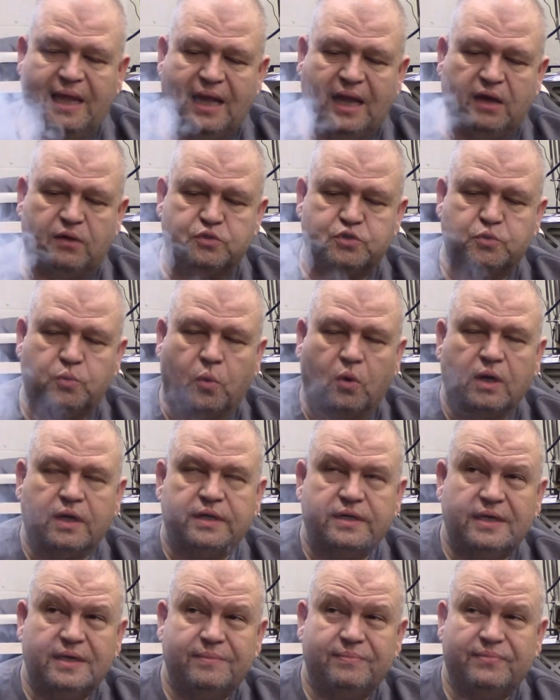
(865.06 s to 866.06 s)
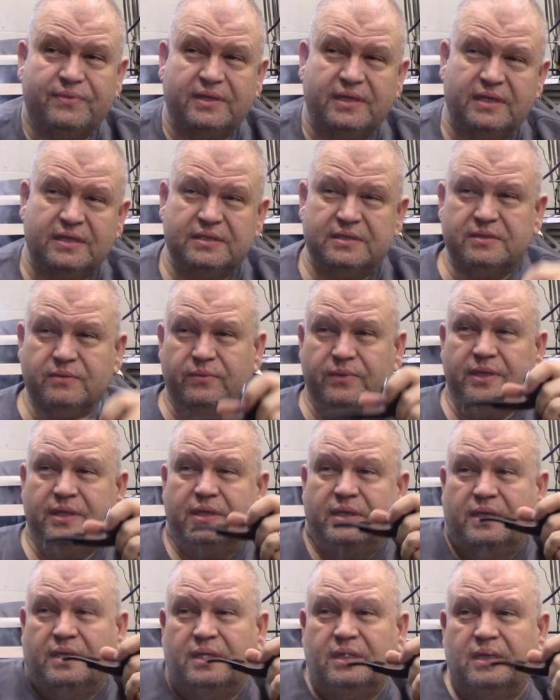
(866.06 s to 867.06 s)
housework type things that we
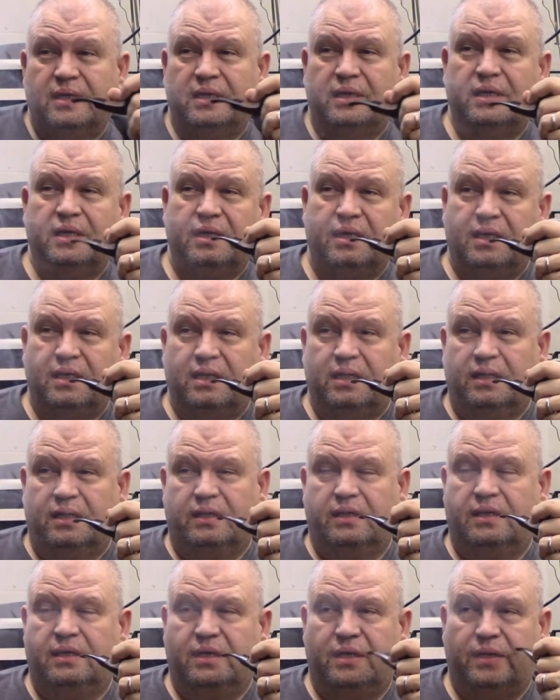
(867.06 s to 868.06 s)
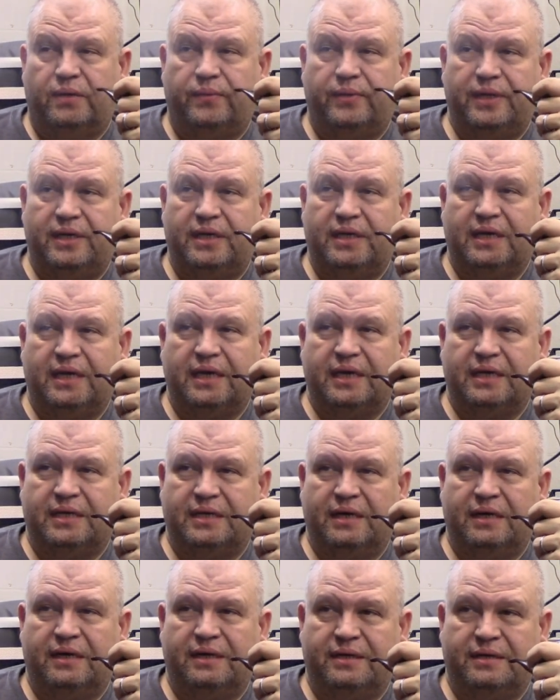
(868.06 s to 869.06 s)
we need to get
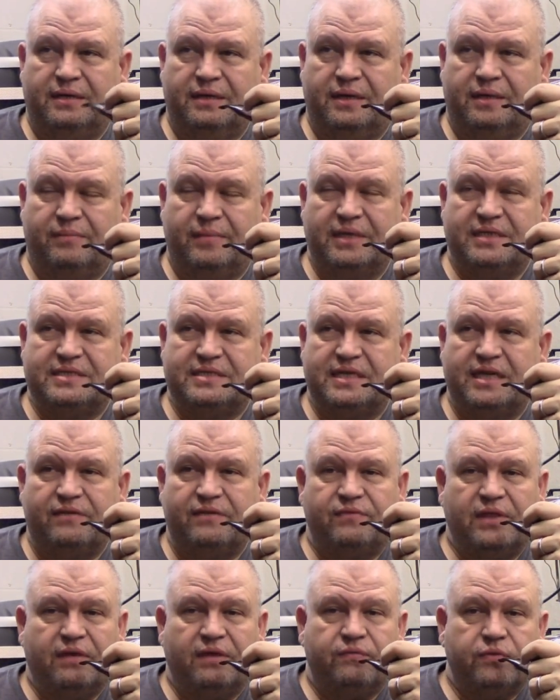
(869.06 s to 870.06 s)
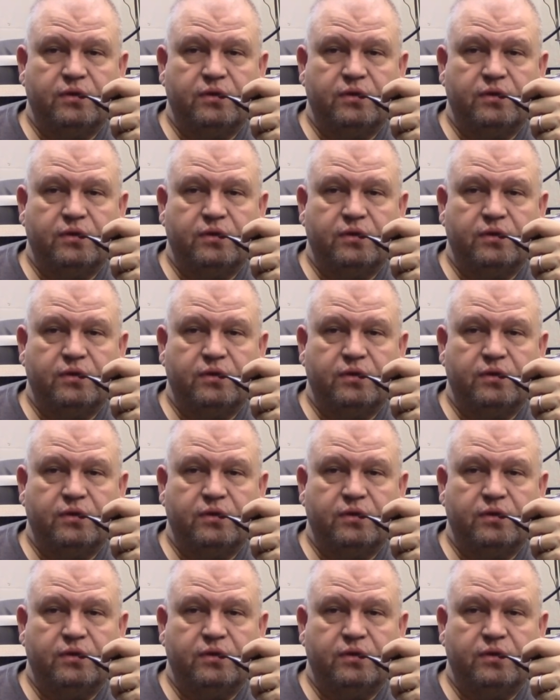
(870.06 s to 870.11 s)
done. I might save that